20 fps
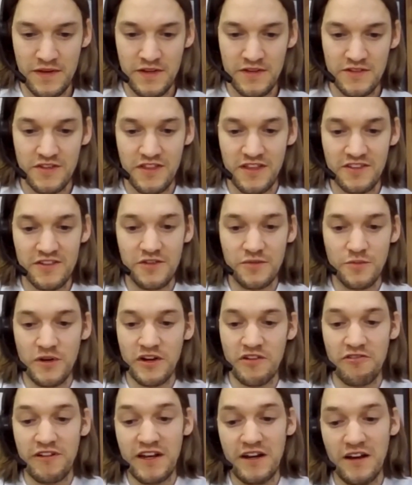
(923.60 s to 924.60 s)
So this is why
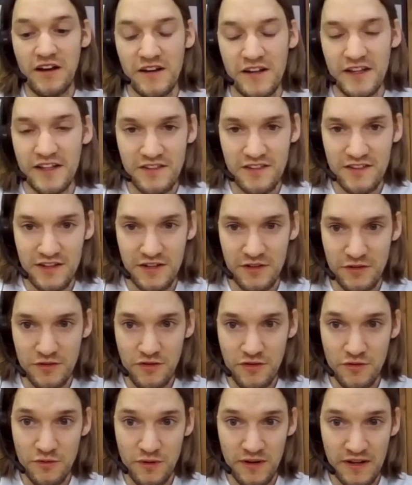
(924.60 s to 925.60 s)
Green Alliance is
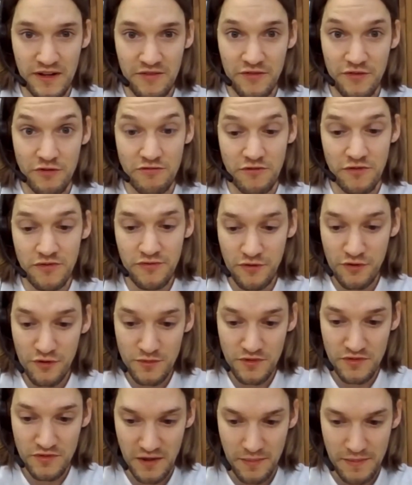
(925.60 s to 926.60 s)
calling for
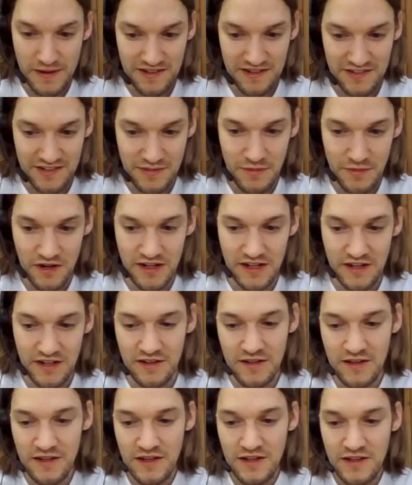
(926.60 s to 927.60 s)
reform of the capacity market
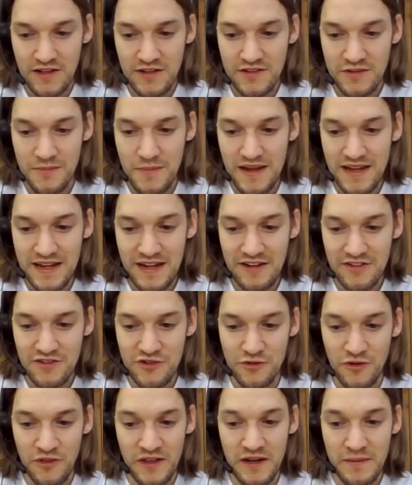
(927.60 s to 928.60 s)
to make
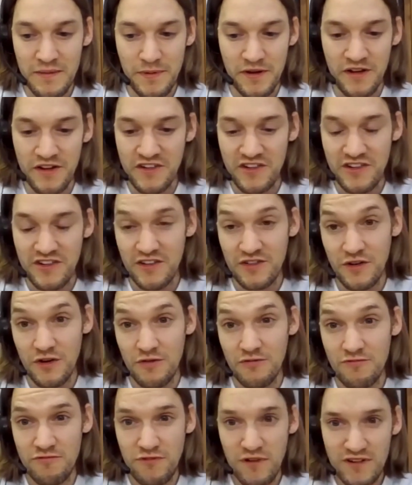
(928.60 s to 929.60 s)
sure that it purchases a
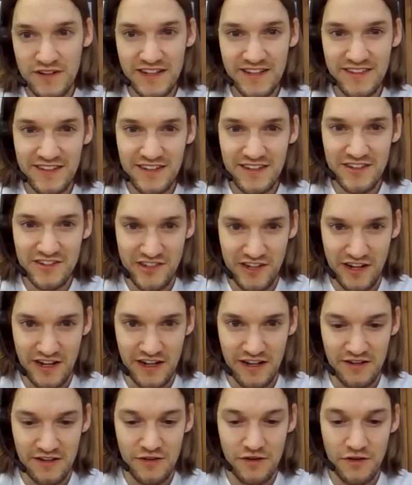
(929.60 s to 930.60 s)
rising
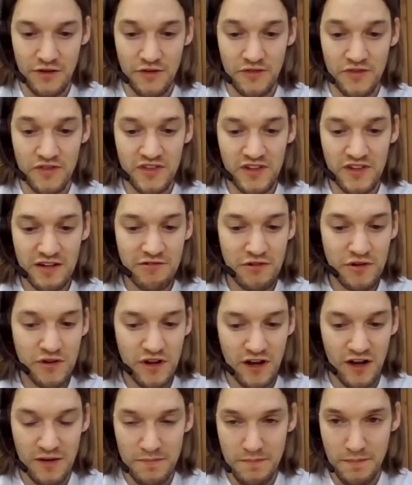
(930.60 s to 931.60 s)
share of zero
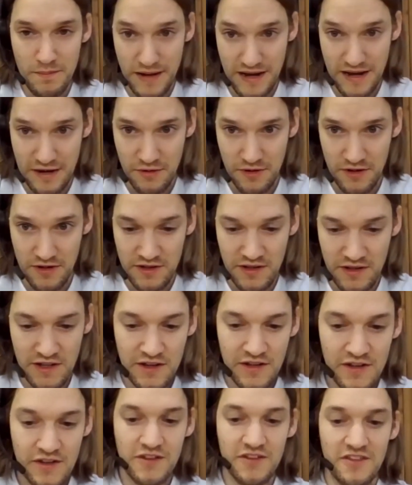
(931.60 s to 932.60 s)
carbon power
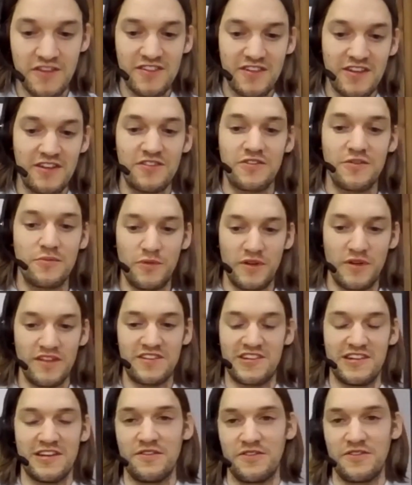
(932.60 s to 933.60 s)
consistent with
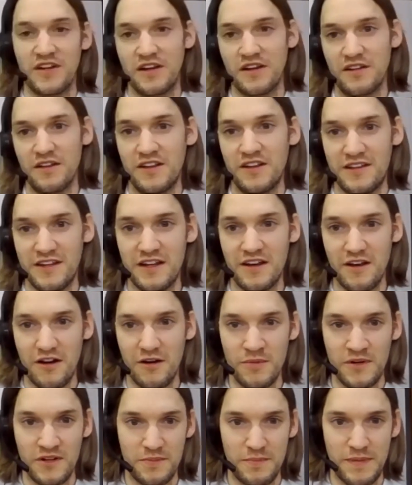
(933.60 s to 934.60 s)
achieving a
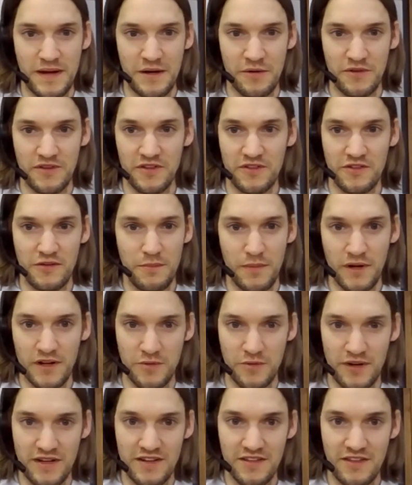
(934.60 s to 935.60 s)
decarbonised power system by
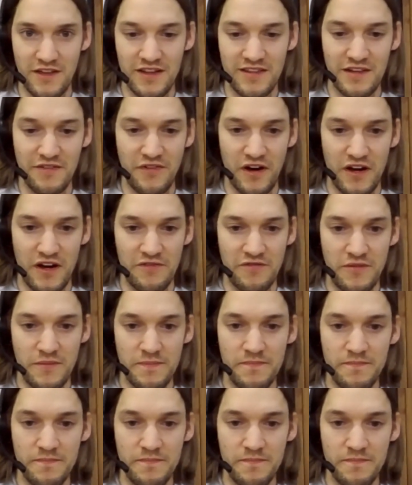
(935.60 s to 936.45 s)
2035.